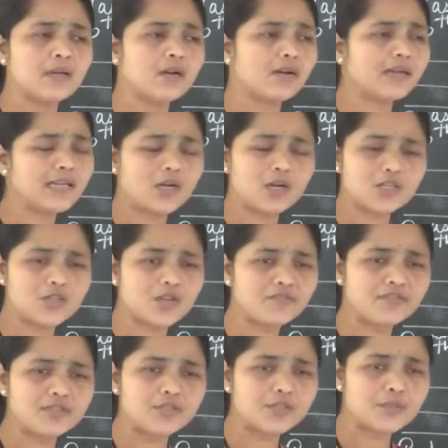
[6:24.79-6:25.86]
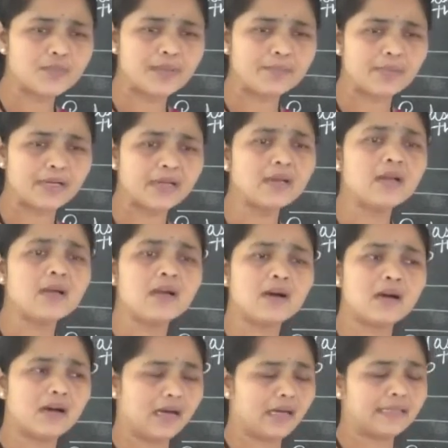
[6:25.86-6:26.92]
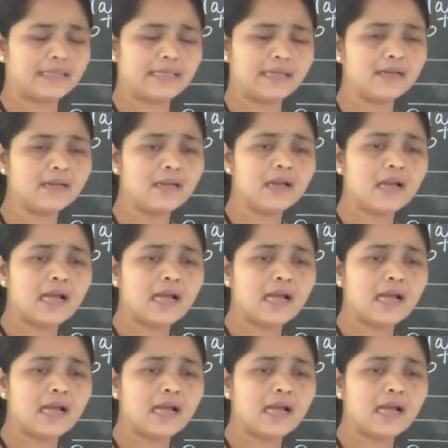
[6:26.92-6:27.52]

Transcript: Okay, lots of newspaper are there,